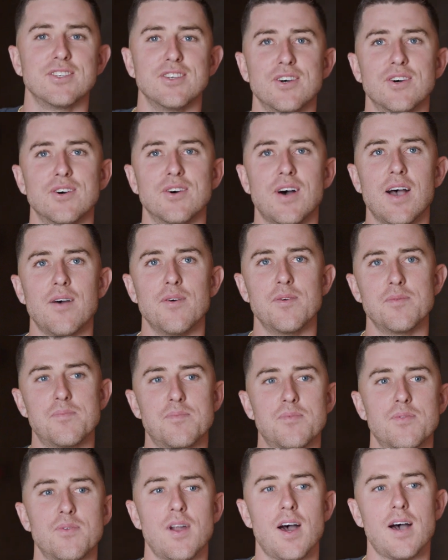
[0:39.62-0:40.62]
So I would
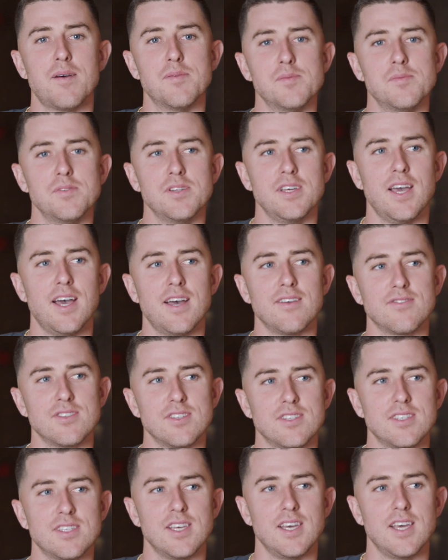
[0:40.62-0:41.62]
probably have
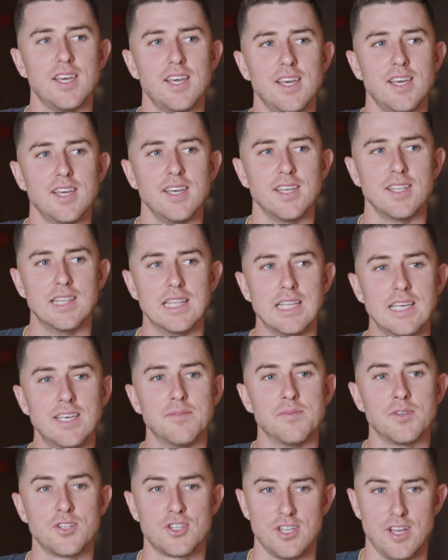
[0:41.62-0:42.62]
to say
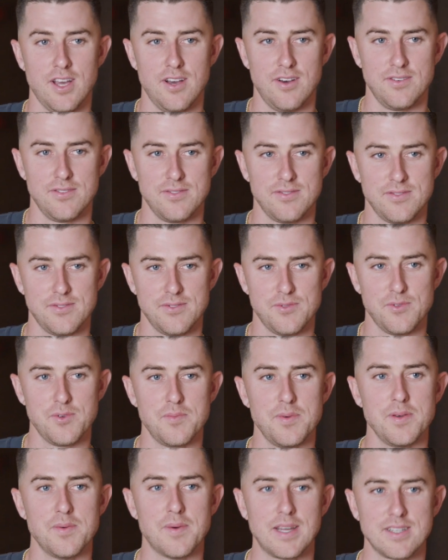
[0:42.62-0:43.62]
Lea Michele
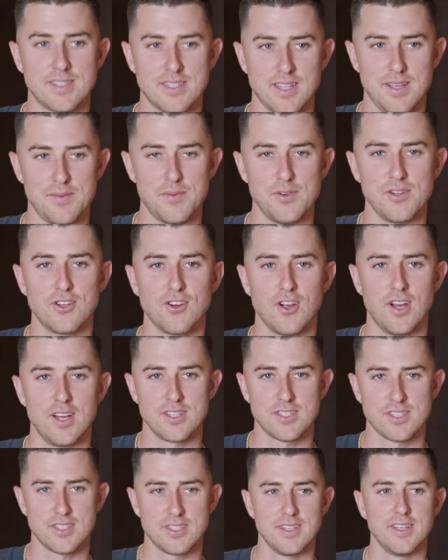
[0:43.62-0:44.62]
would be my celebrity
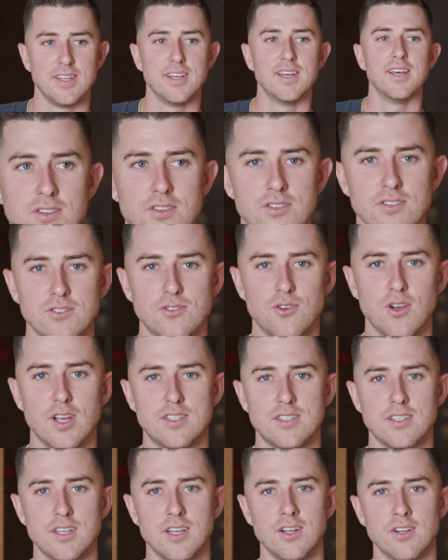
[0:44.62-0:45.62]
crush. Great
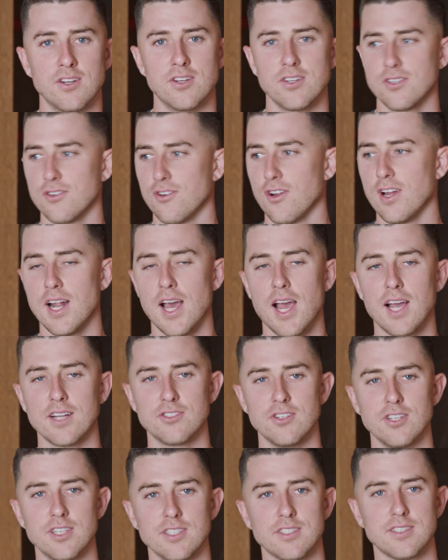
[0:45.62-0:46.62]
singer, great
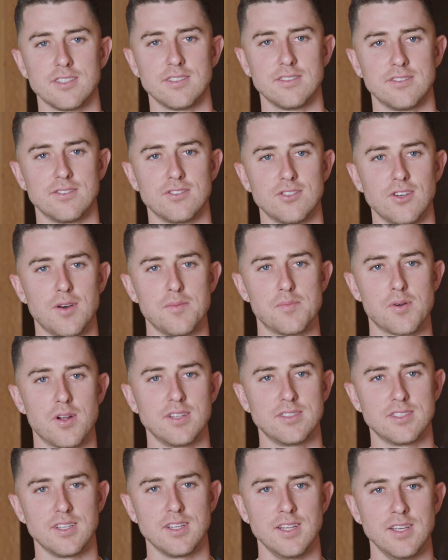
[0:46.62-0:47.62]
actress, so I'd
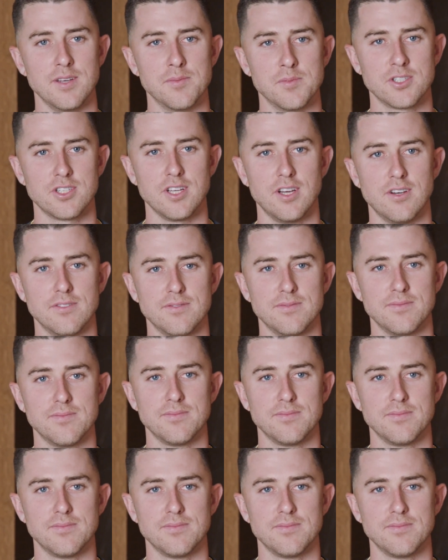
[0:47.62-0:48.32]
probably say Lea Michele.